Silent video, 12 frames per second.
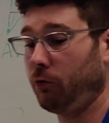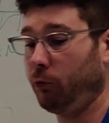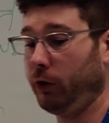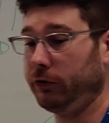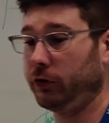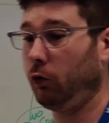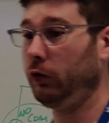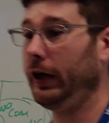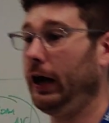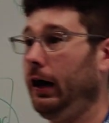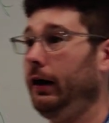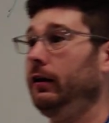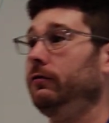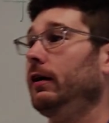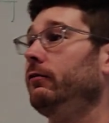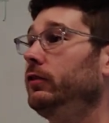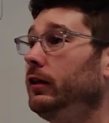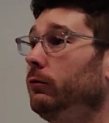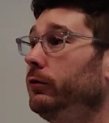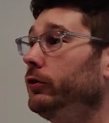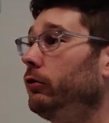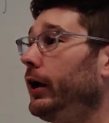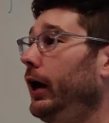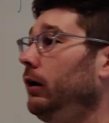was only on if everything
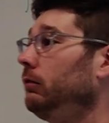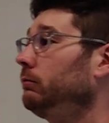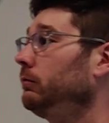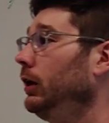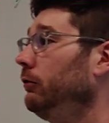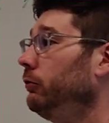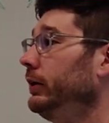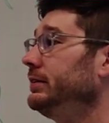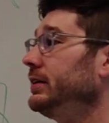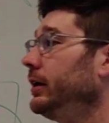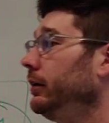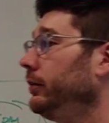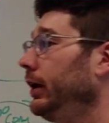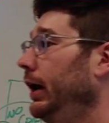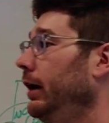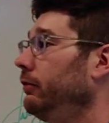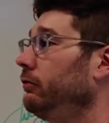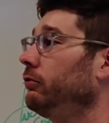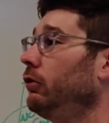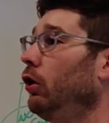was okay. If we didn't have